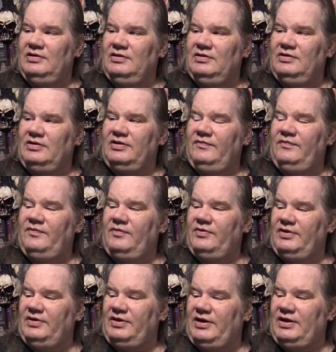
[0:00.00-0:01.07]
looking forward
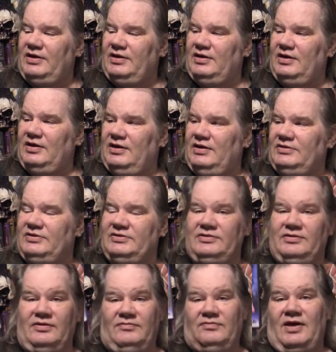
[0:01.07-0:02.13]
to that. Uh, it's just,
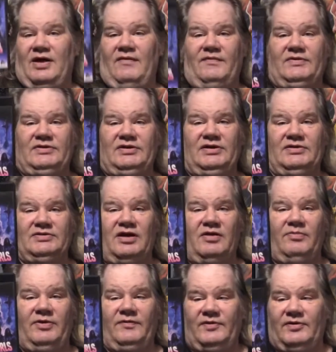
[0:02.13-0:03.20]
uh, obviously a
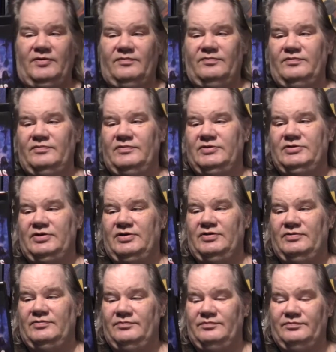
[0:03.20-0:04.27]
zombie film. So,